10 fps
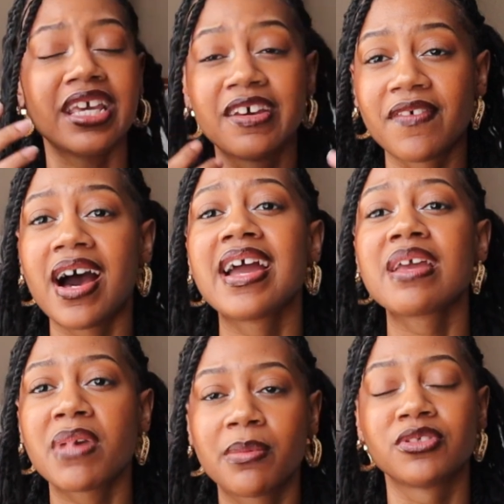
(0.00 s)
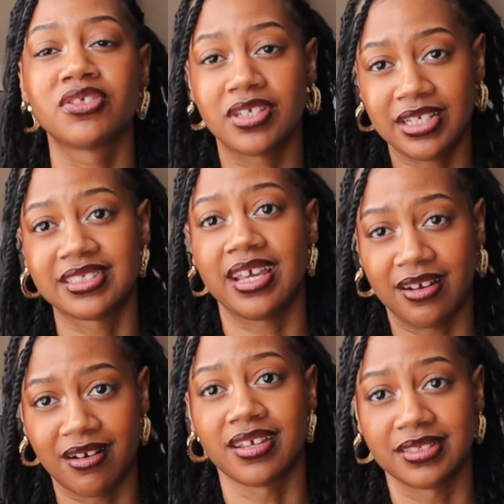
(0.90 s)
If I am able to get to
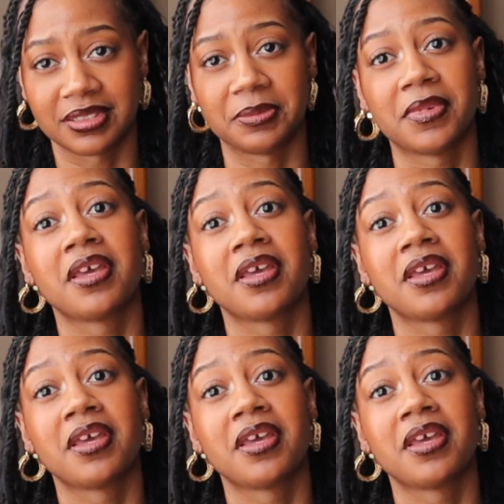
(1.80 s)
anarchism,